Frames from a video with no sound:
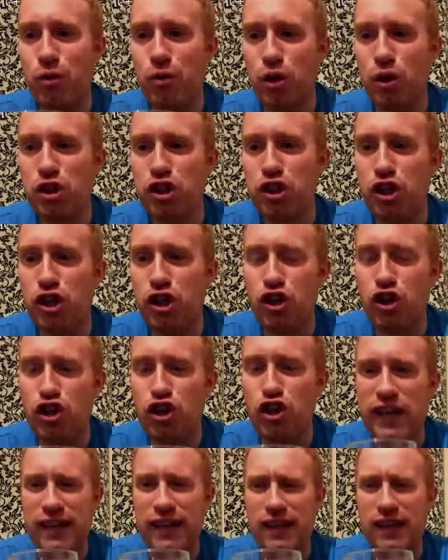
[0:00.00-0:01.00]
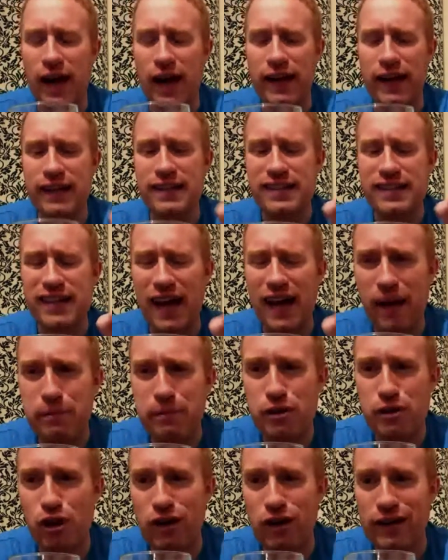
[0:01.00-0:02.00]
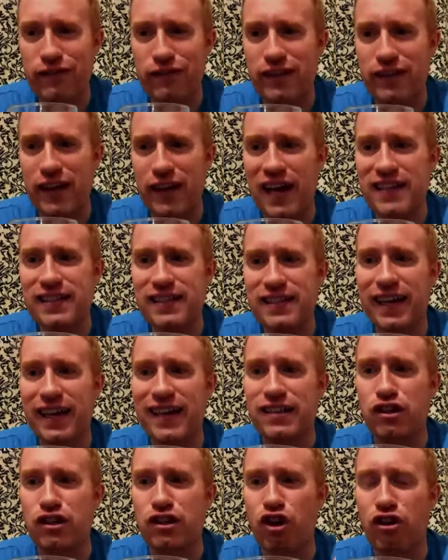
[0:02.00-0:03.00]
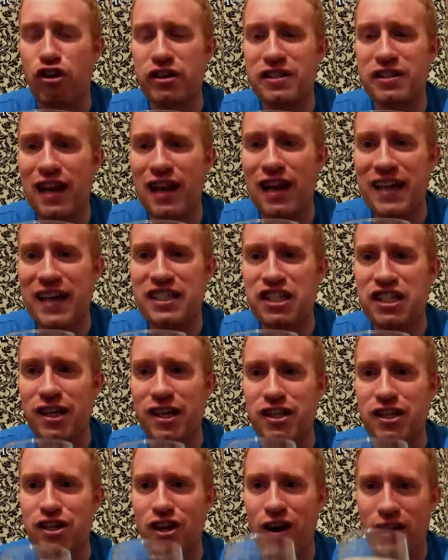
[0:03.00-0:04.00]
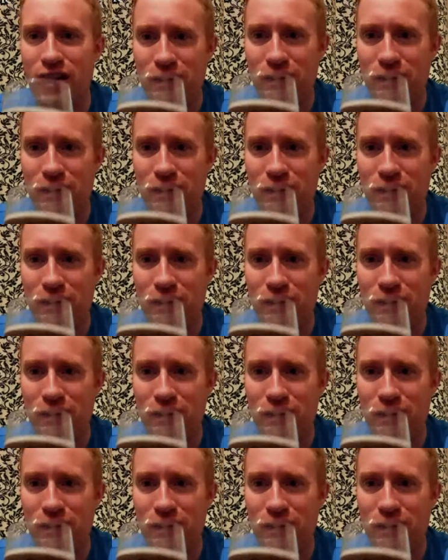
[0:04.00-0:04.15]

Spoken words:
What you do get, and it's absolutely fantastic, is crystallized ginger.